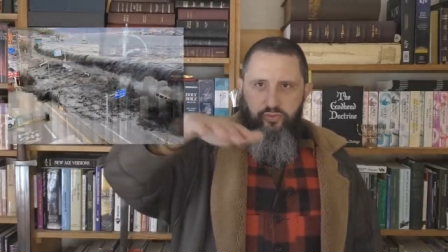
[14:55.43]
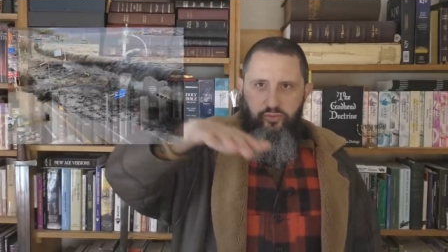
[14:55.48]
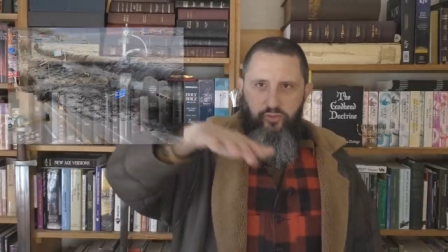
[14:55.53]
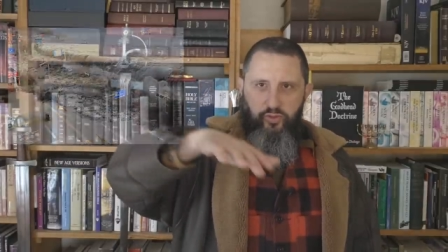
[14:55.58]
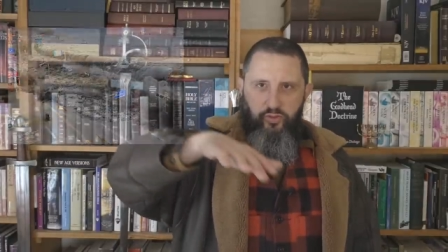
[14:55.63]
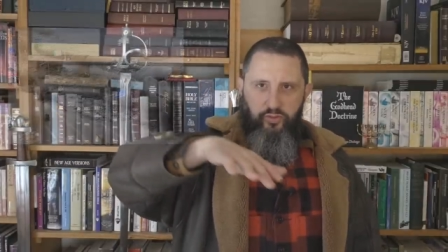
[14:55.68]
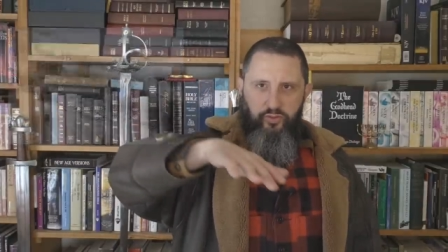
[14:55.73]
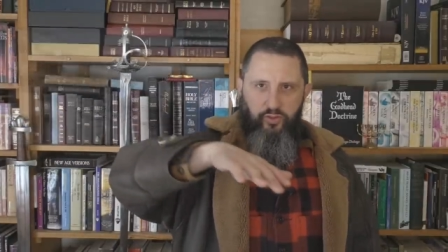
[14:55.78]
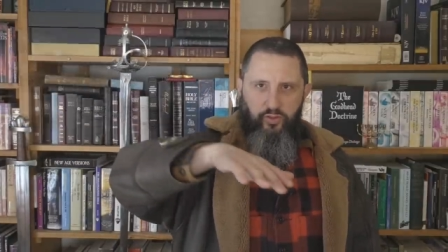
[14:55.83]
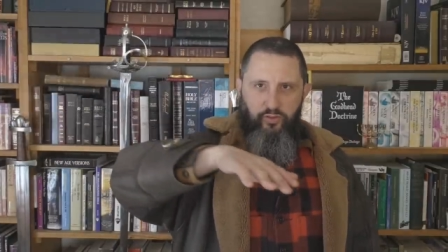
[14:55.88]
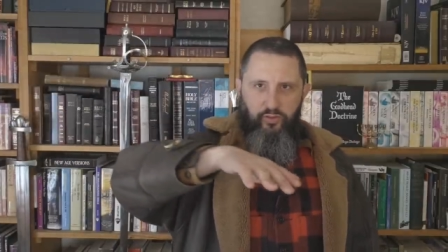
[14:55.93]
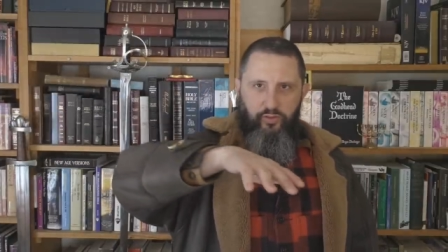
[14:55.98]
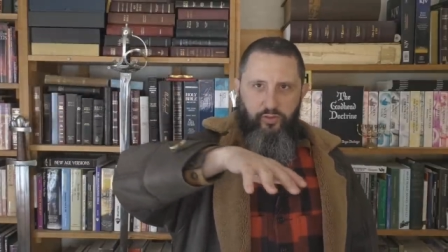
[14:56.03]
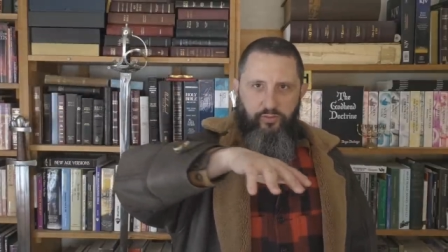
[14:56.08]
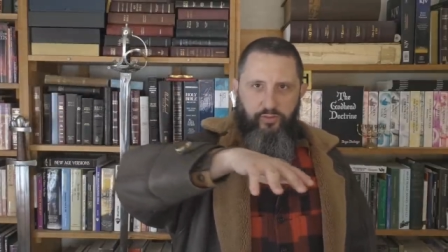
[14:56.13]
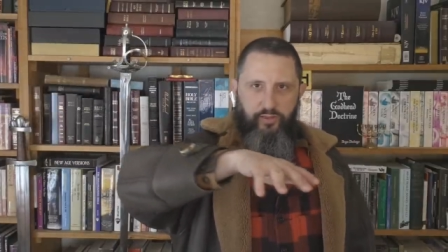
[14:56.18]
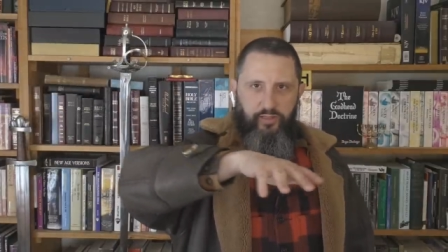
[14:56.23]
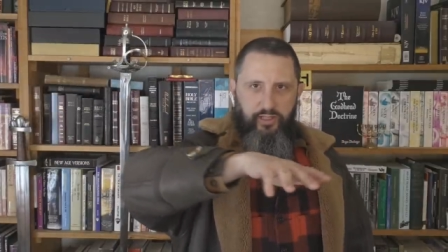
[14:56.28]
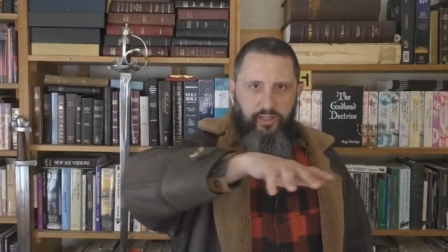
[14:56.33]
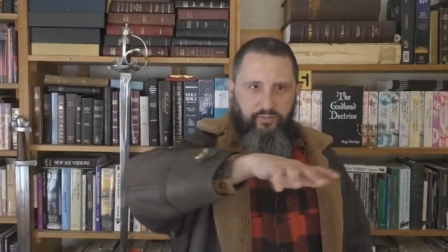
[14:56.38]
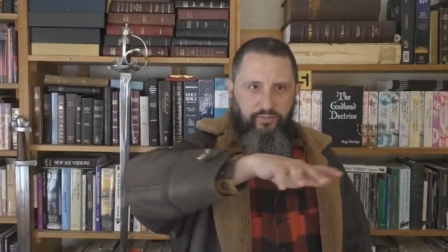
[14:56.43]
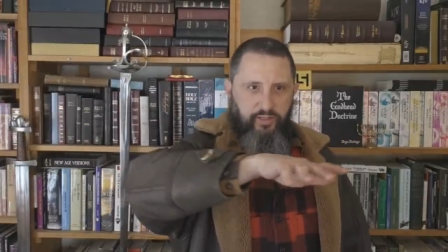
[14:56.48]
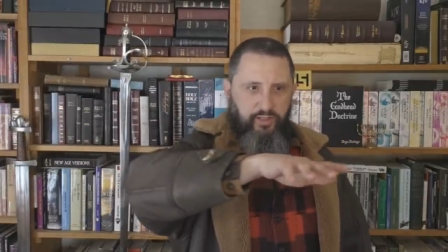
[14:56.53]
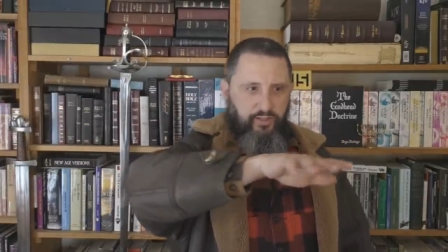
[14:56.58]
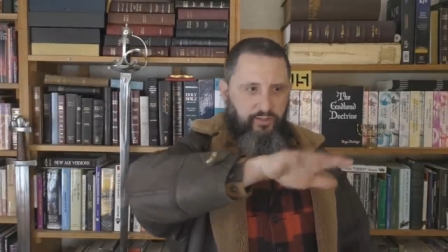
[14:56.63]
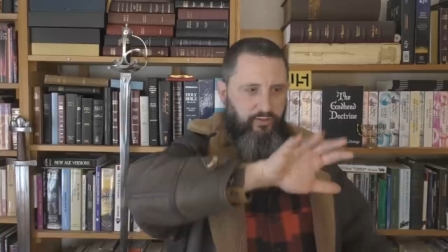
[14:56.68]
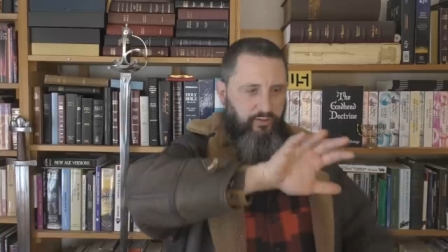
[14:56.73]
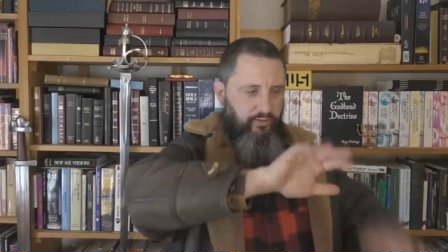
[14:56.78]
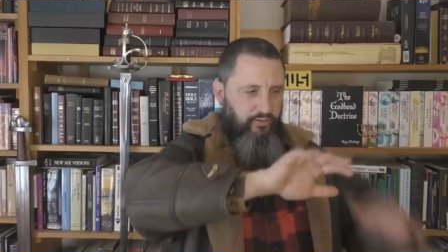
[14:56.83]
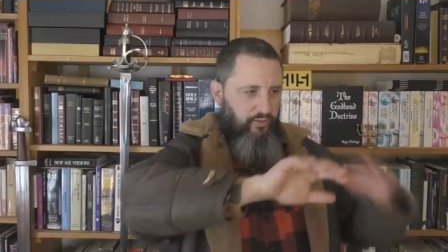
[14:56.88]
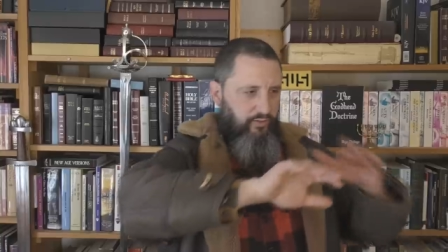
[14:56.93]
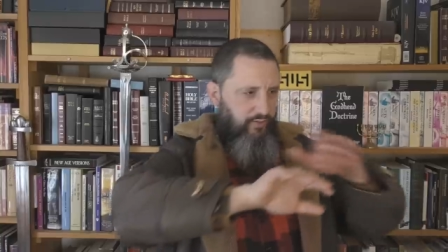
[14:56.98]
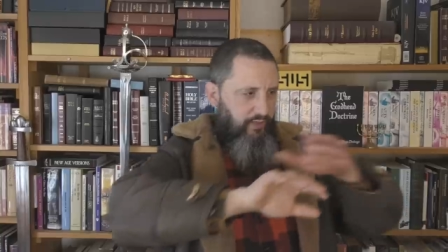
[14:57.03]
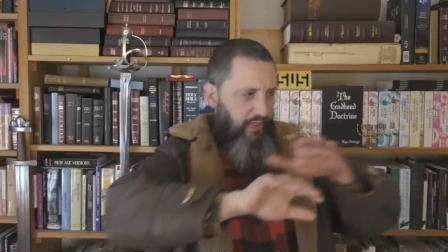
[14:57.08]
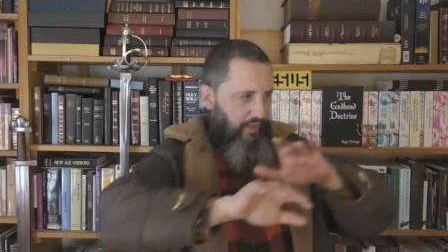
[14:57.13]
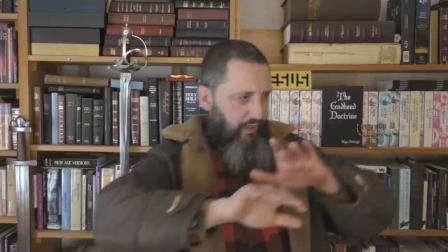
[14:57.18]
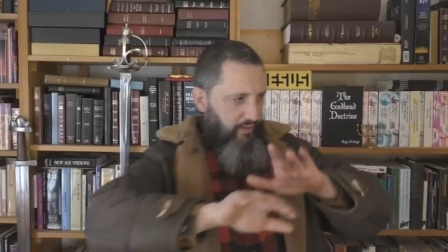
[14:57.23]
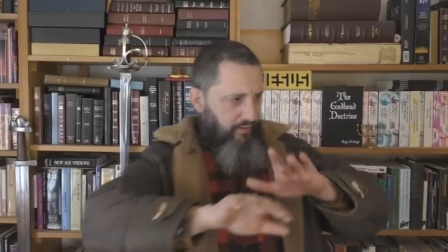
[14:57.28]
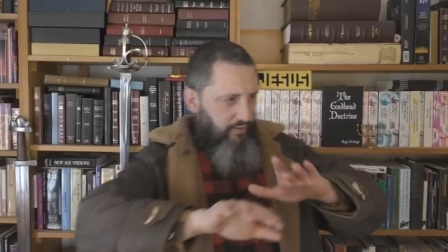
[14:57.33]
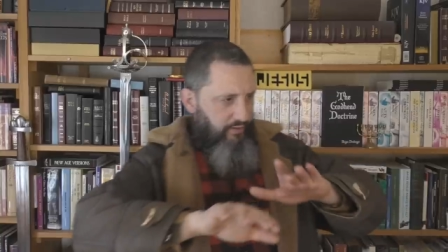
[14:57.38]
just goes over the levee and just goes
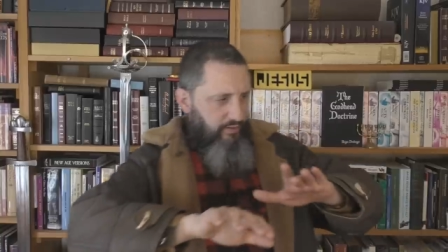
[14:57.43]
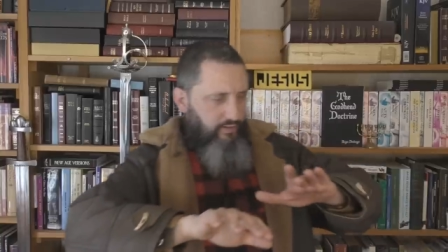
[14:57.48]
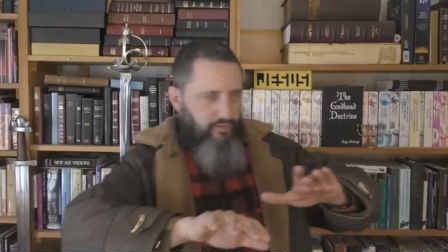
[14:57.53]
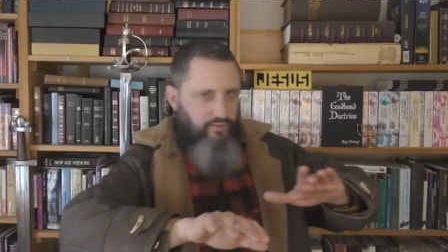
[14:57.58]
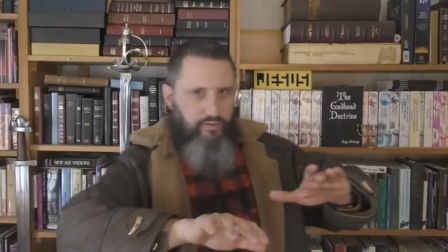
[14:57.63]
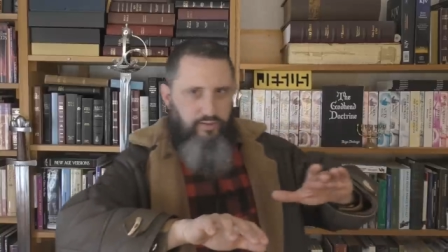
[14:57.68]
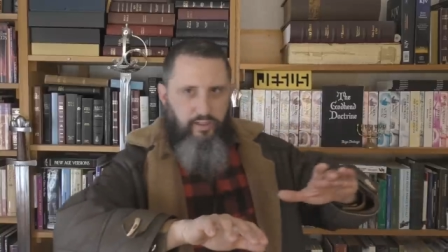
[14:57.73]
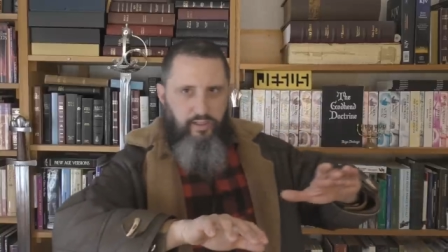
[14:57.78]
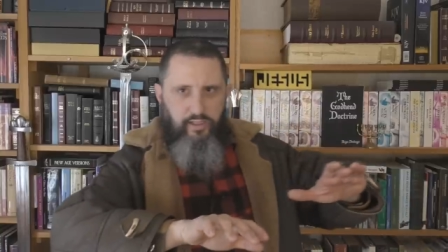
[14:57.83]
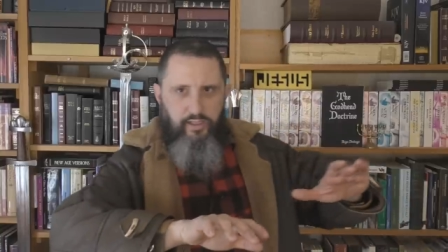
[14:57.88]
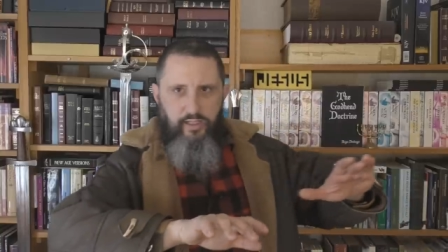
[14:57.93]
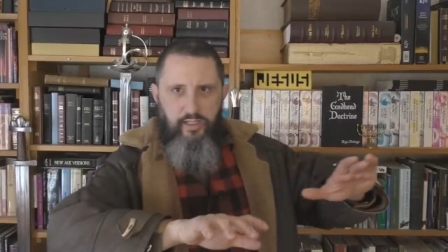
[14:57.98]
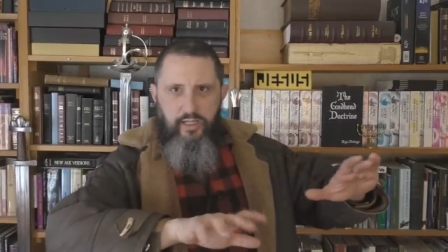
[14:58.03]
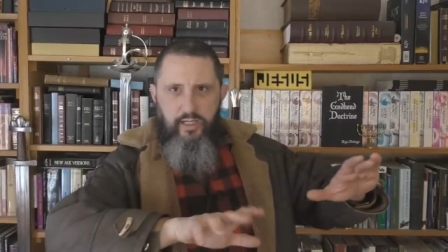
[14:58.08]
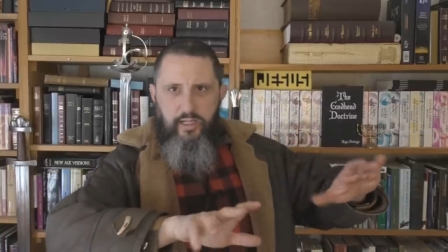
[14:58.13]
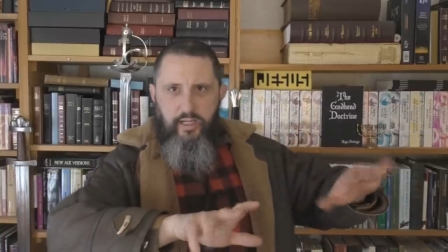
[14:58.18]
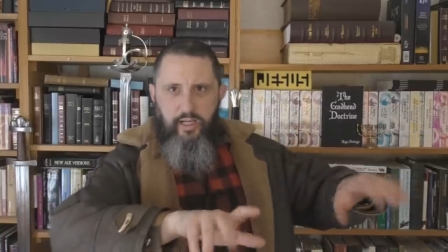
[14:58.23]
out into the city